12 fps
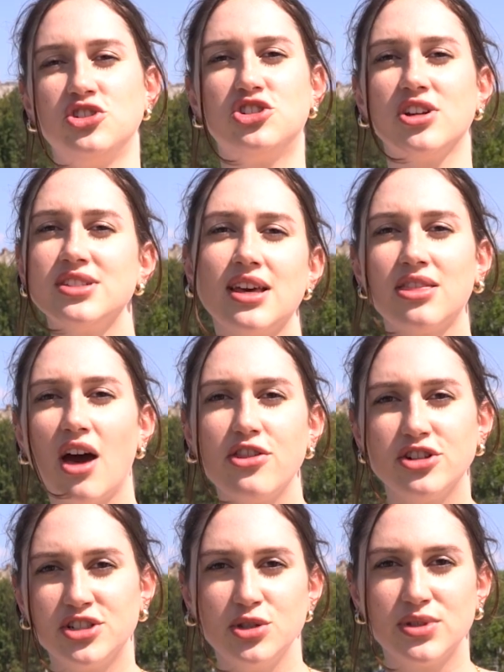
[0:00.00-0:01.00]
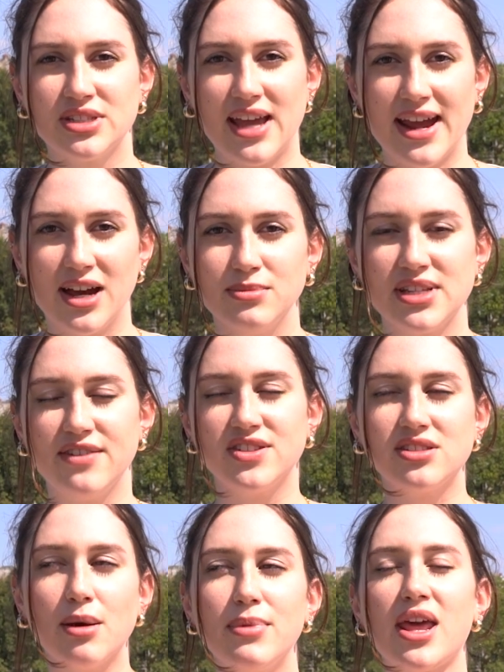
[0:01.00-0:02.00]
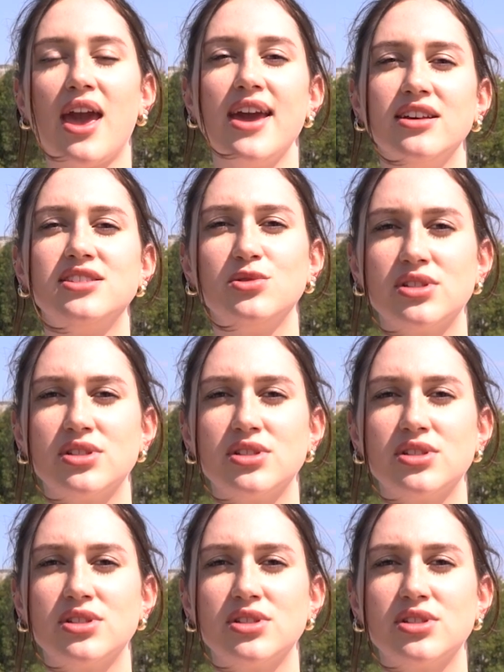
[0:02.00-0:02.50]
Just like the other two scams, if somebody hands you